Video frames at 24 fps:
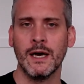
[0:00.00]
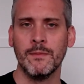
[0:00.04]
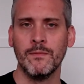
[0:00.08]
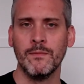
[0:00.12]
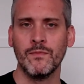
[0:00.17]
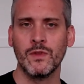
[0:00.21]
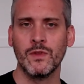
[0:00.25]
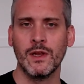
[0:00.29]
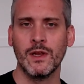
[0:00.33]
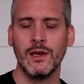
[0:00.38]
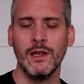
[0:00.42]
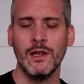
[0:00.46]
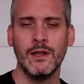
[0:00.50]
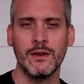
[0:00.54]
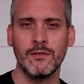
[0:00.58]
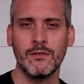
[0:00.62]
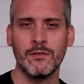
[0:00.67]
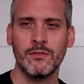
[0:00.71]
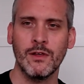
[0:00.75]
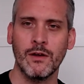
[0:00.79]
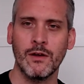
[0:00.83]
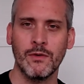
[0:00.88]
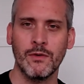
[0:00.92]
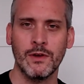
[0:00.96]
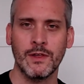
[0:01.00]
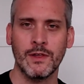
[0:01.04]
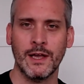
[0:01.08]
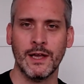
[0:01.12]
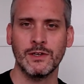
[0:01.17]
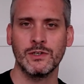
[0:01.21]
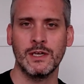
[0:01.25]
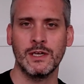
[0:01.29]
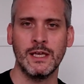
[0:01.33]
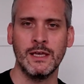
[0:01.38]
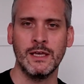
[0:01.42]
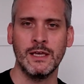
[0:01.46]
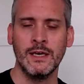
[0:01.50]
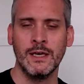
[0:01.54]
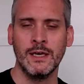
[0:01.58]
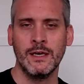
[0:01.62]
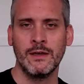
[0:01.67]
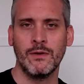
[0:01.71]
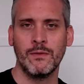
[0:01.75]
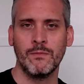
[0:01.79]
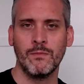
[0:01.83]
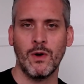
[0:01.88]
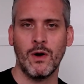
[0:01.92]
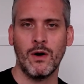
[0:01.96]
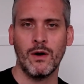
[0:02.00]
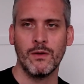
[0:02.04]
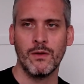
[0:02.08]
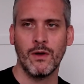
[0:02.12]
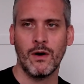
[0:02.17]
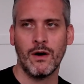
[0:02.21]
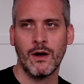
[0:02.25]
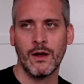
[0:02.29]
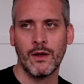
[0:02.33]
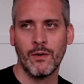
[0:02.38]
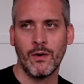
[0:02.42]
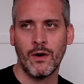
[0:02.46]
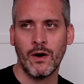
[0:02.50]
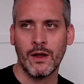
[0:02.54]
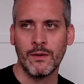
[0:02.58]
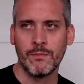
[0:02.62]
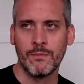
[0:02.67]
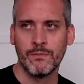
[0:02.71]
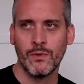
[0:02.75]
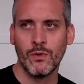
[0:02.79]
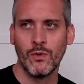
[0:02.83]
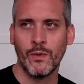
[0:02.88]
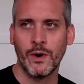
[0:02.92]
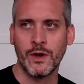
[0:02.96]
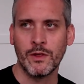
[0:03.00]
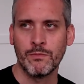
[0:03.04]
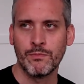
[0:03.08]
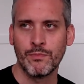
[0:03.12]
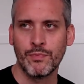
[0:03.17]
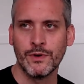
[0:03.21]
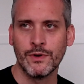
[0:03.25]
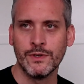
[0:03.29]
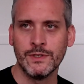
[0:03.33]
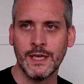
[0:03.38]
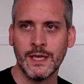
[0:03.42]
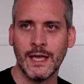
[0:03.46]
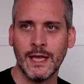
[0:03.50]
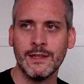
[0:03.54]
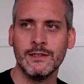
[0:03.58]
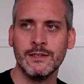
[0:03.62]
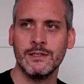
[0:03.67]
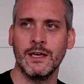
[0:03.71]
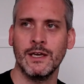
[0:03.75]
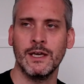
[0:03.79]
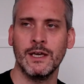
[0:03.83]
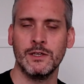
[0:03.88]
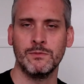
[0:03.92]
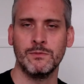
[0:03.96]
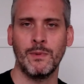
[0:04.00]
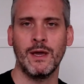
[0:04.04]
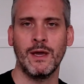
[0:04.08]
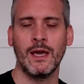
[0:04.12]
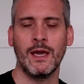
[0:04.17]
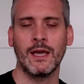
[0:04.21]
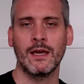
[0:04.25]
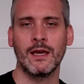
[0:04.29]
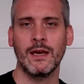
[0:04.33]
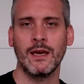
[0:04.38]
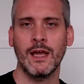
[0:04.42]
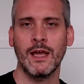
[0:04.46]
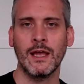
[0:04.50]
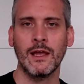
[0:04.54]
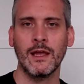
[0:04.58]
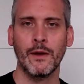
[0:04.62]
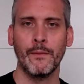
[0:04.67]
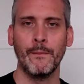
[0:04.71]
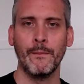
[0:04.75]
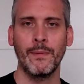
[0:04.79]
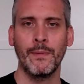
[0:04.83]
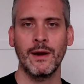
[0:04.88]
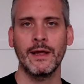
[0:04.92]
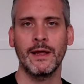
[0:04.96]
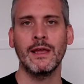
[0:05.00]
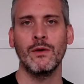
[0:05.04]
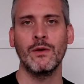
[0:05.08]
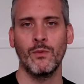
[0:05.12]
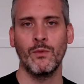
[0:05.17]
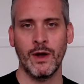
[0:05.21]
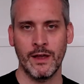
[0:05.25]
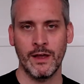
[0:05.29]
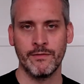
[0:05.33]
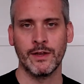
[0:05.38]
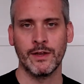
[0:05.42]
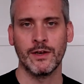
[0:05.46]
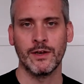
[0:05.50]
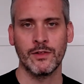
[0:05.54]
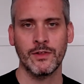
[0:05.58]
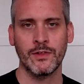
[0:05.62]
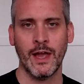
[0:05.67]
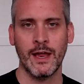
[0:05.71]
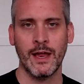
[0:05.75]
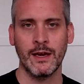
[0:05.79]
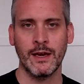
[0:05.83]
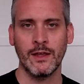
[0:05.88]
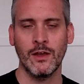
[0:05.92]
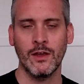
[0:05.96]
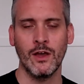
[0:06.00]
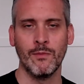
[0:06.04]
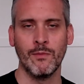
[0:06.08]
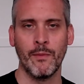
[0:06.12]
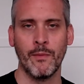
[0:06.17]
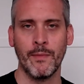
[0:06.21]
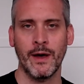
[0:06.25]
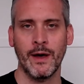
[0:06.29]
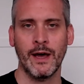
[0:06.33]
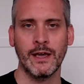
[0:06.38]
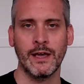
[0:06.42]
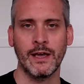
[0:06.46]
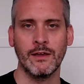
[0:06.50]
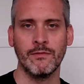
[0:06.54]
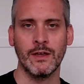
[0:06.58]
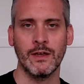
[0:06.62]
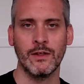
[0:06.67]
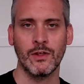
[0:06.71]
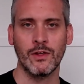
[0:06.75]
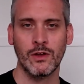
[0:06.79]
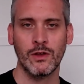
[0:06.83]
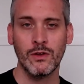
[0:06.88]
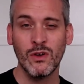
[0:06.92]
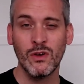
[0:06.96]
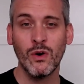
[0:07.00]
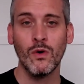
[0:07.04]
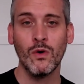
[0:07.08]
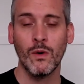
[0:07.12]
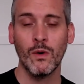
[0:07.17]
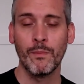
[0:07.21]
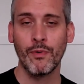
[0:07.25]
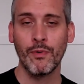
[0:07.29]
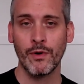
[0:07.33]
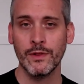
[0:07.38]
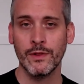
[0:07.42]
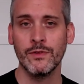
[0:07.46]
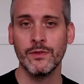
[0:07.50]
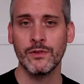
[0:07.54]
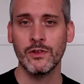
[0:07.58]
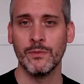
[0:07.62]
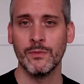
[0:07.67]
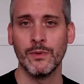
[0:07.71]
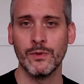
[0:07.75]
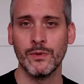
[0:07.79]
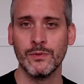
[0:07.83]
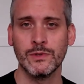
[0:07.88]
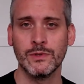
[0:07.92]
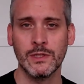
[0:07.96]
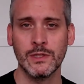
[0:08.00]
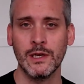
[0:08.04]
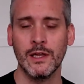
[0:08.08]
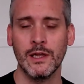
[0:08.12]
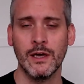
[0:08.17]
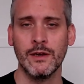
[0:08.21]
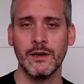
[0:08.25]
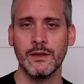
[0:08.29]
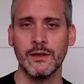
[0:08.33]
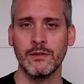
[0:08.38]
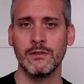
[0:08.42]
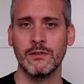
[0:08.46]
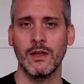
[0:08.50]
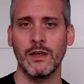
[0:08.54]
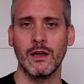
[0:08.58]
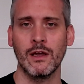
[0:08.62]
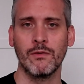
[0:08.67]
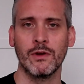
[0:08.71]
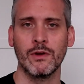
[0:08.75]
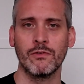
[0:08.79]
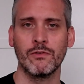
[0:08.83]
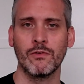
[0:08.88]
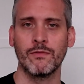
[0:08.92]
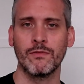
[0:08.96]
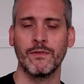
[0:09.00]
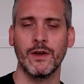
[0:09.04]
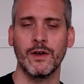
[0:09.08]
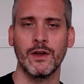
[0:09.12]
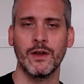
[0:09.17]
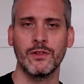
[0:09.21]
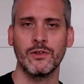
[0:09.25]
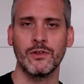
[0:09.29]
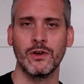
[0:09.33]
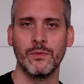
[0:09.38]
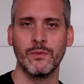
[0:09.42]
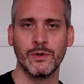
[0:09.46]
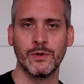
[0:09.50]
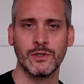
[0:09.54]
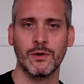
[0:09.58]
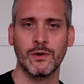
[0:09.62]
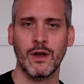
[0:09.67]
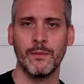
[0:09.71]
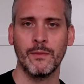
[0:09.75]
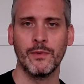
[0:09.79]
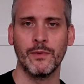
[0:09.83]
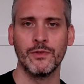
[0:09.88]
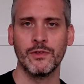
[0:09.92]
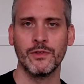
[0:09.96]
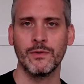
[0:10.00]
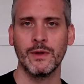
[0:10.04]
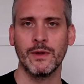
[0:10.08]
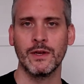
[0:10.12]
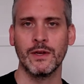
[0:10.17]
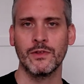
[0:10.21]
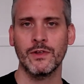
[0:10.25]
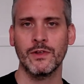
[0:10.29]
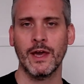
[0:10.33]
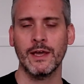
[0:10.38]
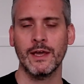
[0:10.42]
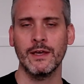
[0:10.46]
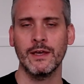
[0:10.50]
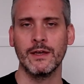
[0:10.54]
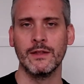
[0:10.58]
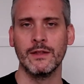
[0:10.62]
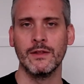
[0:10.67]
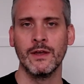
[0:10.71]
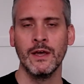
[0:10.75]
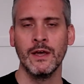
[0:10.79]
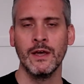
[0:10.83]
learning theory is actually, I always present it as being an incomplete way of understanding human behaviour. The core principles that learning theorists refer to, which I'll come on to in a second,